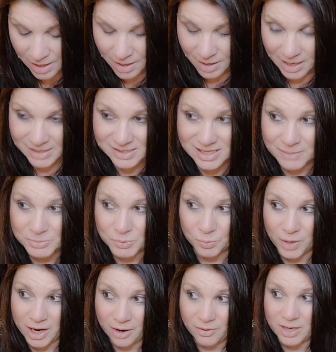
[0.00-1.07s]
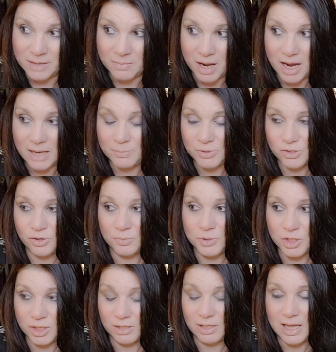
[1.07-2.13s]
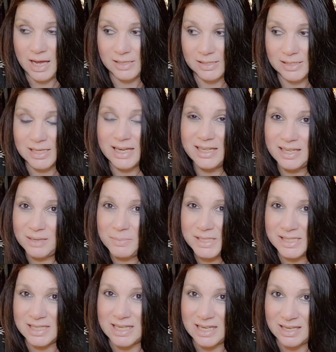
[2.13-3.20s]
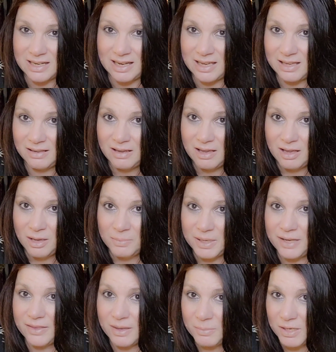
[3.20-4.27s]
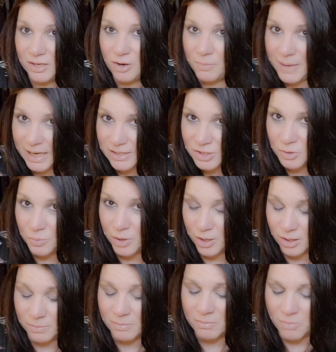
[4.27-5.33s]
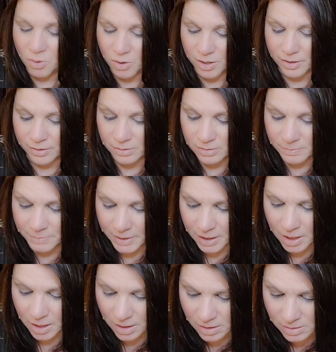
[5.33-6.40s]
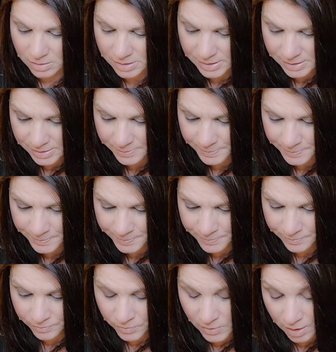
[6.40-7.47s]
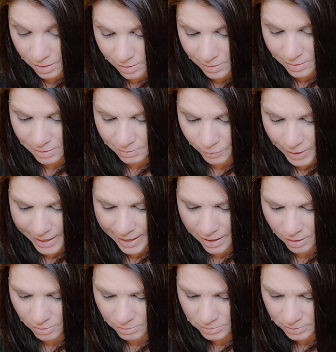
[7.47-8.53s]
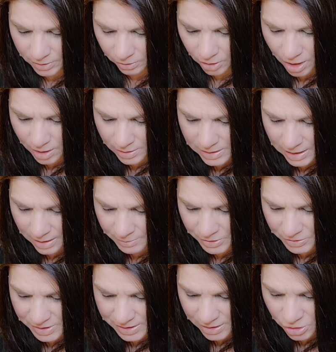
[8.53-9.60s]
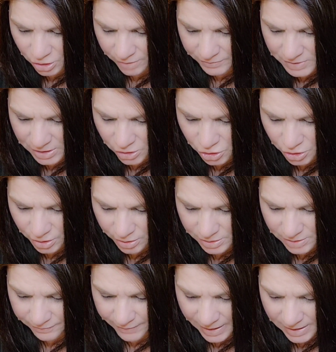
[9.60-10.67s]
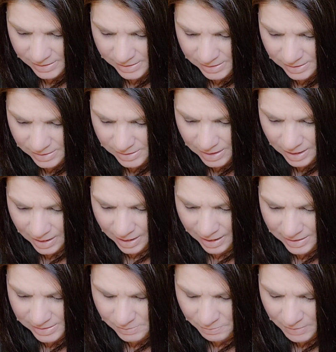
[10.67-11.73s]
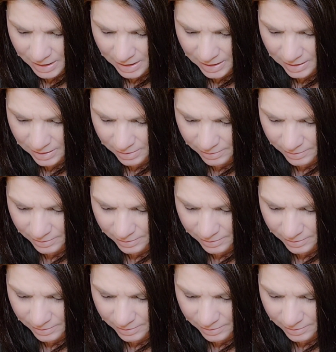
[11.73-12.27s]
I stopped wearing my prescription glasses. I need them as needed, but I think I'm going to go back to wear them more because, wow, the long time usage of digital devices has made